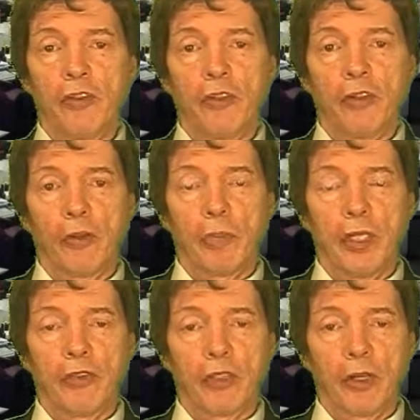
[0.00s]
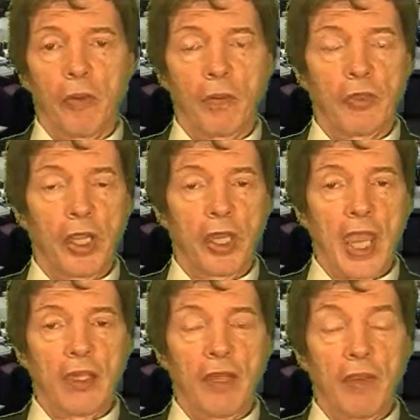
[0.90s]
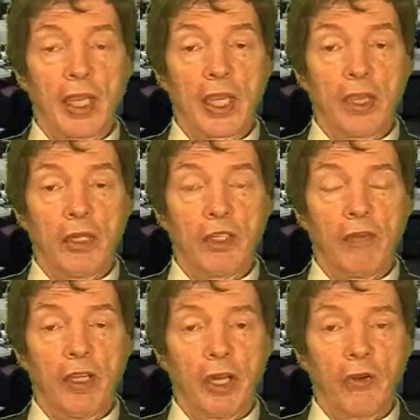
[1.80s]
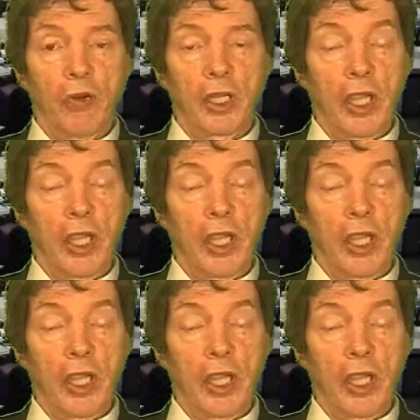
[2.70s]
Digital Media Center website at nevadacountytv.org